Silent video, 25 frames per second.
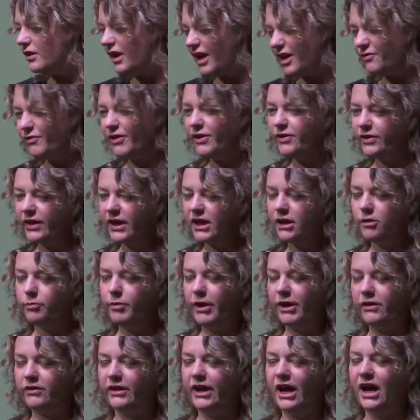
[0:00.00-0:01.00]
If you think
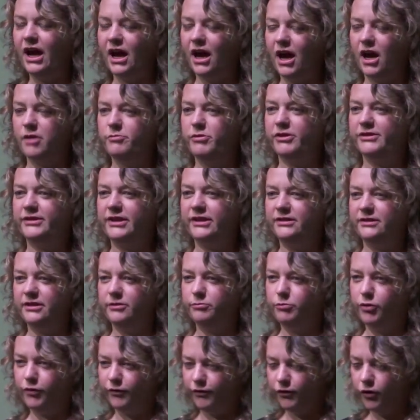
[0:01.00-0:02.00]
about that, I'm
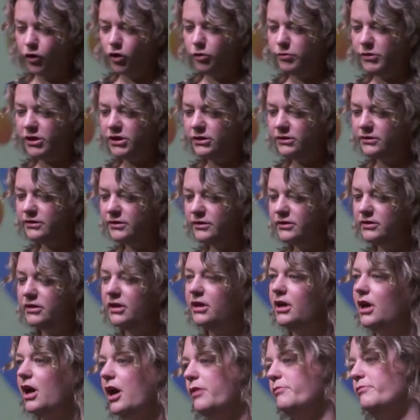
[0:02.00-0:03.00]
assessing performance,
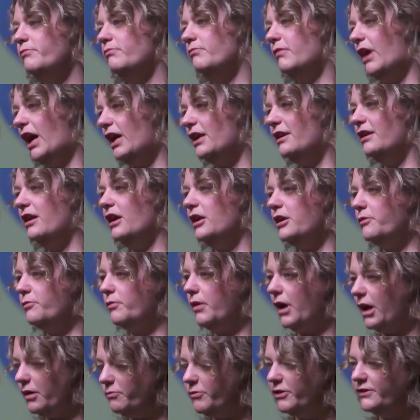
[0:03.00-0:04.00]
and
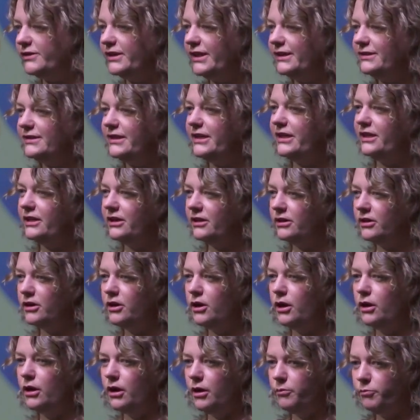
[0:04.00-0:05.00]
I'm assessing
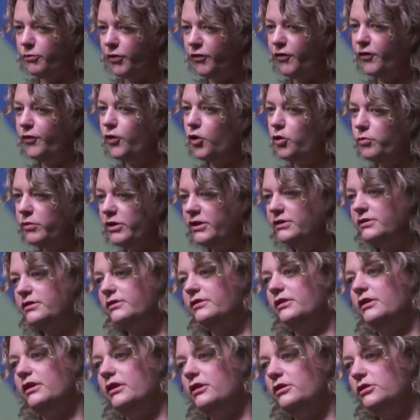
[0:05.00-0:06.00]

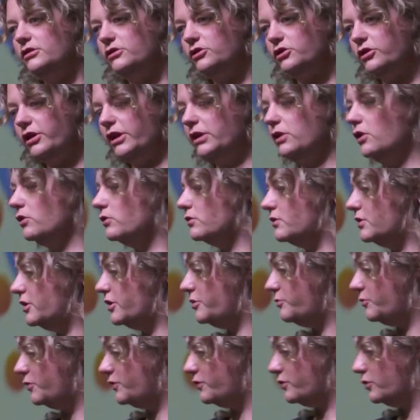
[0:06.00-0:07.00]
performance during
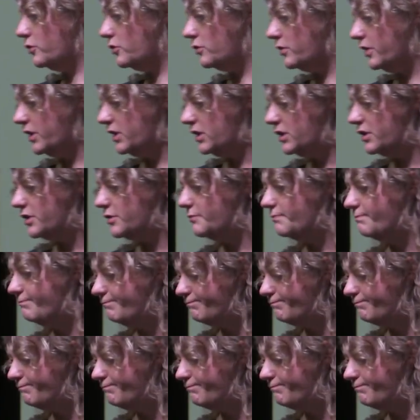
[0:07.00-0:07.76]
long-term storage.